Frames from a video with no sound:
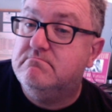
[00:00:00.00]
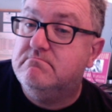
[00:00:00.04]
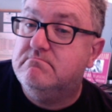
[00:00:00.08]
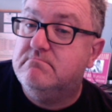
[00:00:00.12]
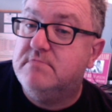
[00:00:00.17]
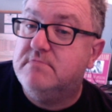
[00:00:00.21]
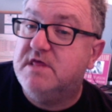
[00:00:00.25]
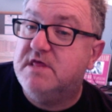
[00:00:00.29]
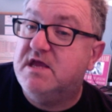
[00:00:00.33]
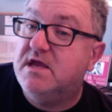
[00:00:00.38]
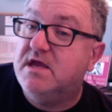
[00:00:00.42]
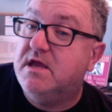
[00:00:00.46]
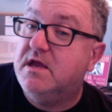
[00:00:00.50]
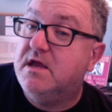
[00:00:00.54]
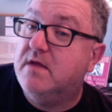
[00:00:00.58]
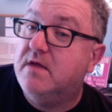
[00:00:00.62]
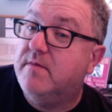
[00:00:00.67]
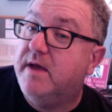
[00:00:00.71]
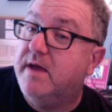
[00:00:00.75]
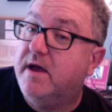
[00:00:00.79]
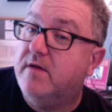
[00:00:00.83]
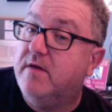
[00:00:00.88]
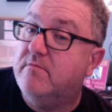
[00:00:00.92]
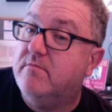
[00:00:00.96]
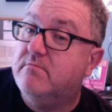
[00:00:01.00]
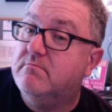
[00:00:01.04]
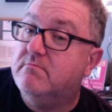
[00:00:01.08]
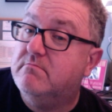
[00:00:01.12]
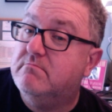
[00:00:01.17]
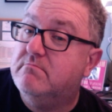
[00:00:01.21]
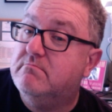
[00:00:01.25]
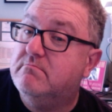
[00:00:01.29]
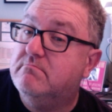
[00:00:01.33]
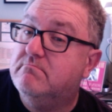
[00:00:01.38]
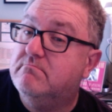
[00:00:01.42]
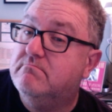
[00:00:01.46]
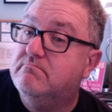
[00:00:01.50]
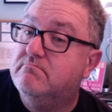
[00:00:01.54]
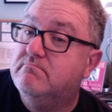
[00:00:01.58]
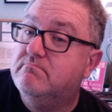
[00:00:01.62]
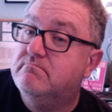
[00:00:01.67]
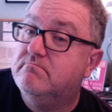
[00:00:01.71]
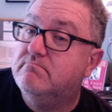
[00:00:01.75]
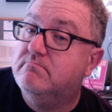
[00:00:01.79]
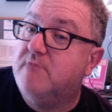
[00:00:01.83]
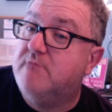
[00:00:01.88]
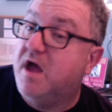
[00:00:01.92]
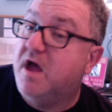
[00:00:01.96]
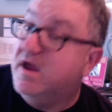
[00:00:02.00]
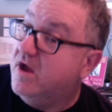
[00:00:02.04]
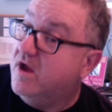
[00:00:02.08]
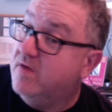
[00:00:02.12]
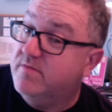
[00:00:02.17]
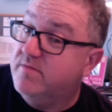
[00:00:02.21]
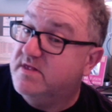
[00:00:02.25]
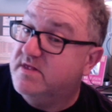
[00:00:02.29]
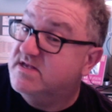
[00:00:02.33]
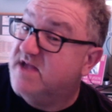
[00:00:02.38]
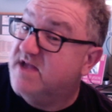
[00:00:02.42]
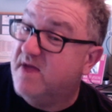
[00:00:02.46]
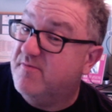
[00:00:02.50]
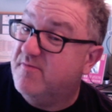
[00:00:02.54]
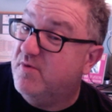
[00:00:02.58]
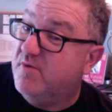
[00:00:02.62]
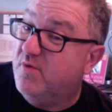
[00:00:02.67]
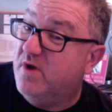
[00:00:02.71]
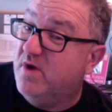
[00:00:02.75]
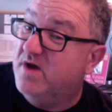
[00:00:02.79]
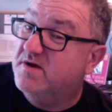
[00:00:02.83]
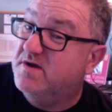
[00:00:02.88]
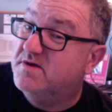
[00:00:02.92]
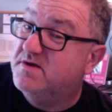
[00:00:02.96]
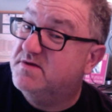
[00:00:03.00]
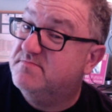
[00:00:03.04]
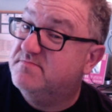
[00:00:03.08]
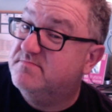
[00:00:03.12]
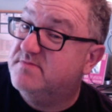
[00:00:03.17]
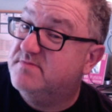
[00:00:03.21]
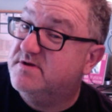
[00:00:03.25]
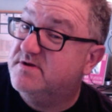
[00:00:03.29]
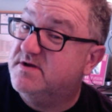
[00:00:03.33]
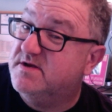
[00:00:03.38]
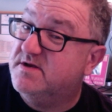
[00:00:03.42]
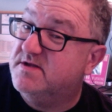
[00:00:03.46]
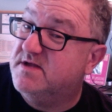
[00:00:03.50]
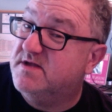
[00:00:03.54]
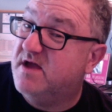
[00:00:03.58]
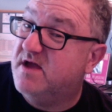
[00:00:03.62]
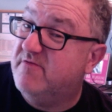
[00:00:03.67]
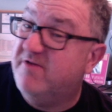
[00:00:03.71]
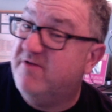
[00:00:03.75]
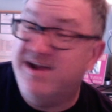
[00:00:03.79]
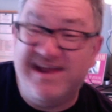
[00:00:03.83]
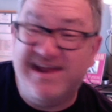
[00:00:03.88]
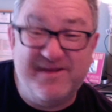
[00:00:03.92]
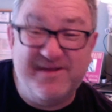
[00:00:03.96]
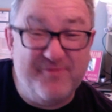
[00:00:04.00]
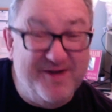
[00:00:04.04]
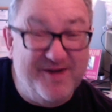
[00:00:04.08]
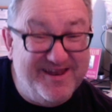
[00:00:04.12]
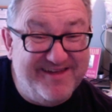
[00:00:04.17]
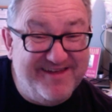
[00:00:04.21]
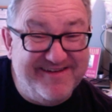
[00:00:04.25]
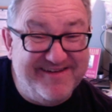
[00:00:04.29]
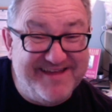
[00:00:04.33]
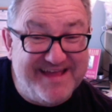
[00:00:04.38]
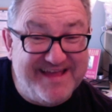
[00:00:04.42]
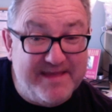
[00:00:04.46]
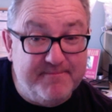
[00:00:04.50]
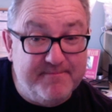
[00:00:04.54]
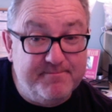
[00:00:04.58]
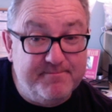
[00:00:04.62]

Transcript: thinking about, I hope this camera works, because I really quite like it.